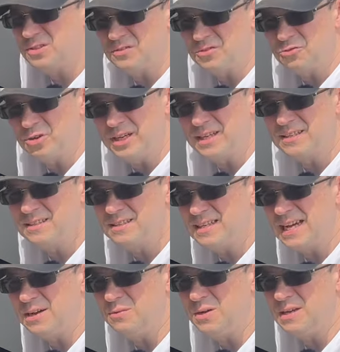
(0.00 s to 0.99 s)
of tricks,
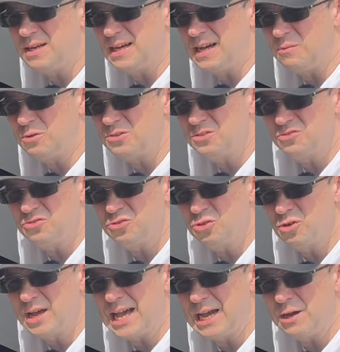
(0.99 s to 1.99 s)
I wasn't
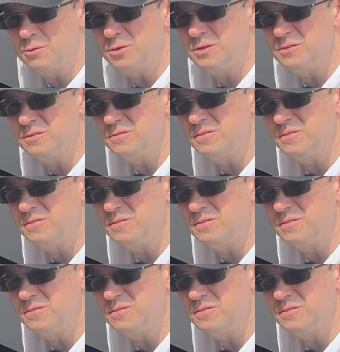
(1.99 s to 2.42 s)
sure how I